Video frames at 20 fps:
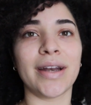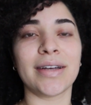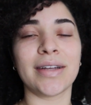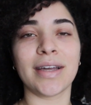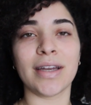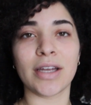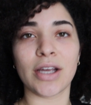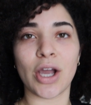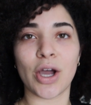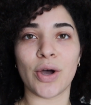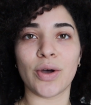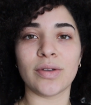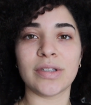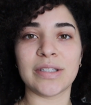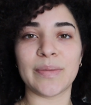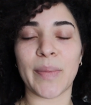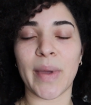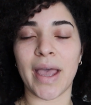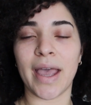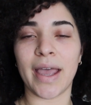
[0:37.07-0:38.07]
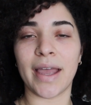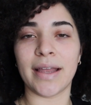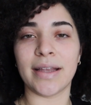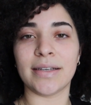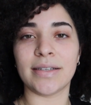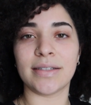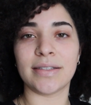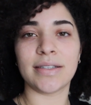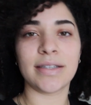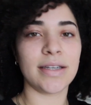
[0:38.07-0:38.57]
I'm gonna go
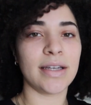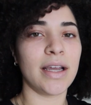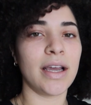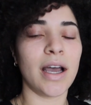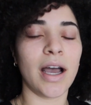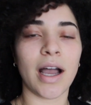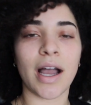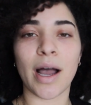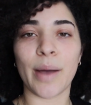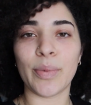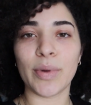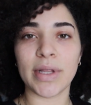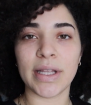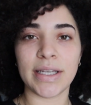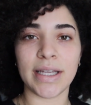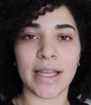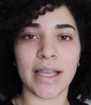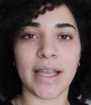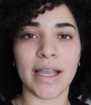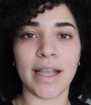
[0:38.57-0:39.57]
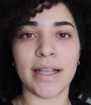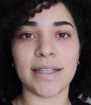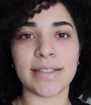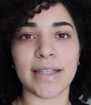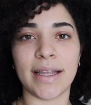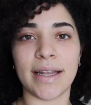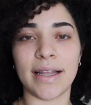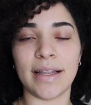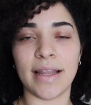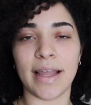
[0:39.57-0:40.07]
spend a couple of days
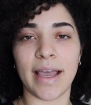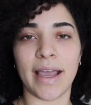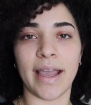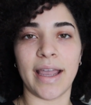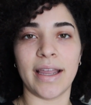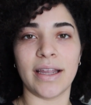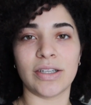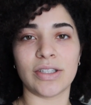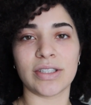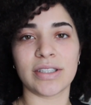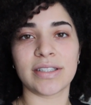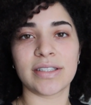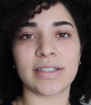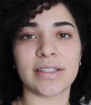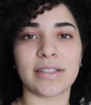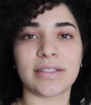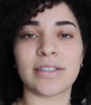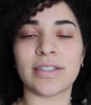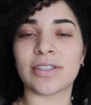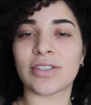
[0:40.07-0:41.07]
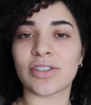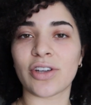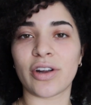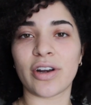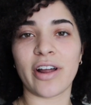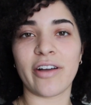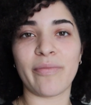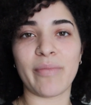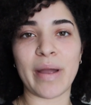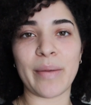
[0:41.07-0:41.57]
in LA just to start
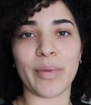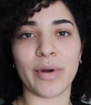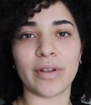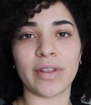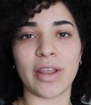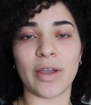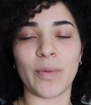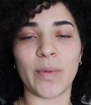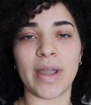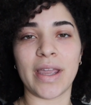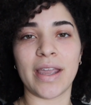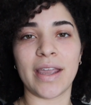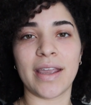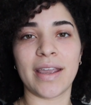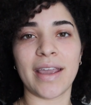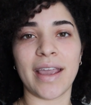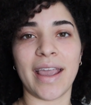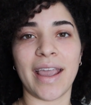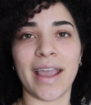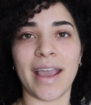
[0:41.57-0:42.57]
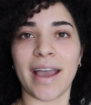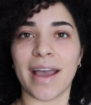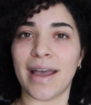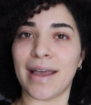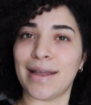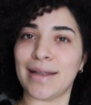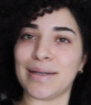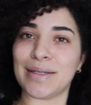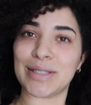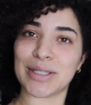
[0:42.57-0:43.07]
off my birthday week,
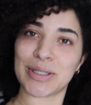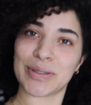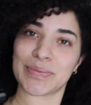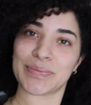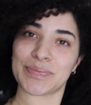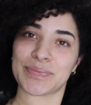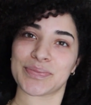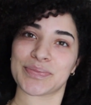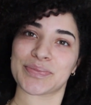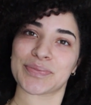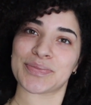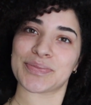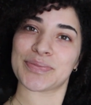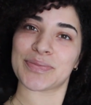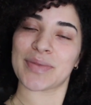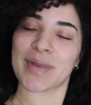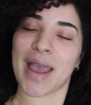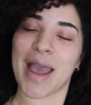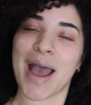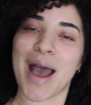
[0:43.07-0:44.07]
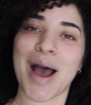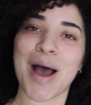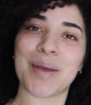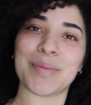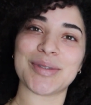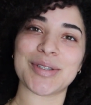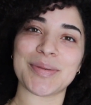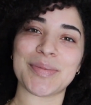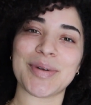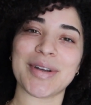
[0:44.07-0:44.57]
and I'm
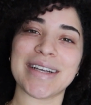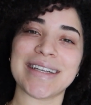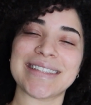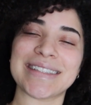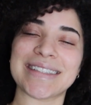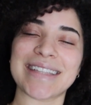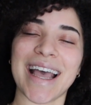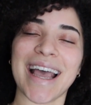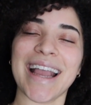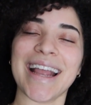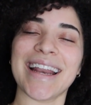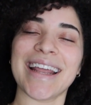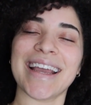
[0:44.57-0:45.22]
super excited.